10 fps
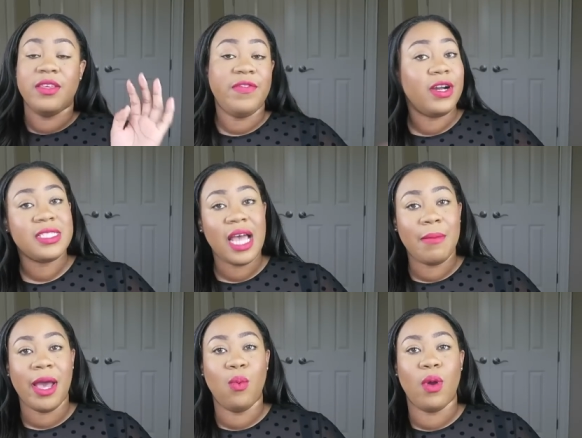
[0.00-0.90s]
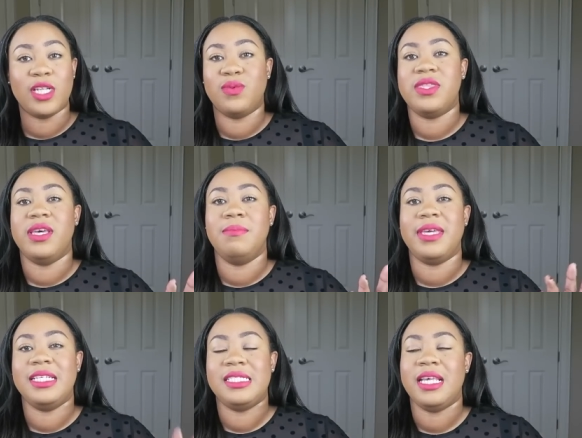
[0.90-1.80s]
the first time I worked with them,
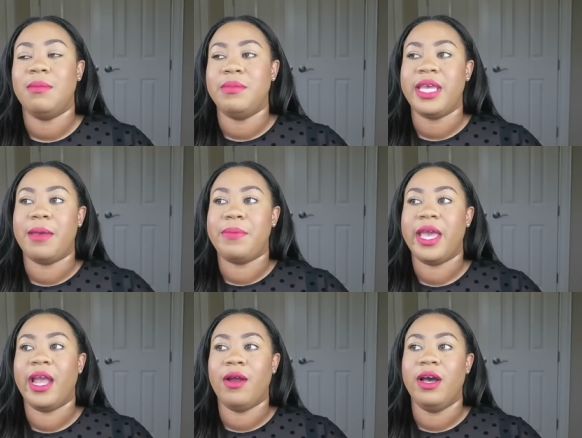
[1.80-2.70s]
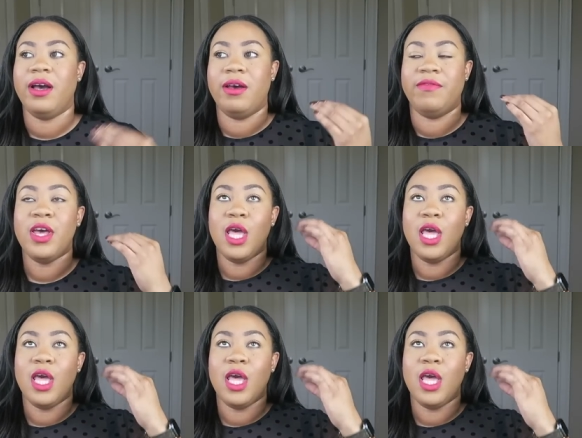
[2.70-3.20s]
they sent me a pair of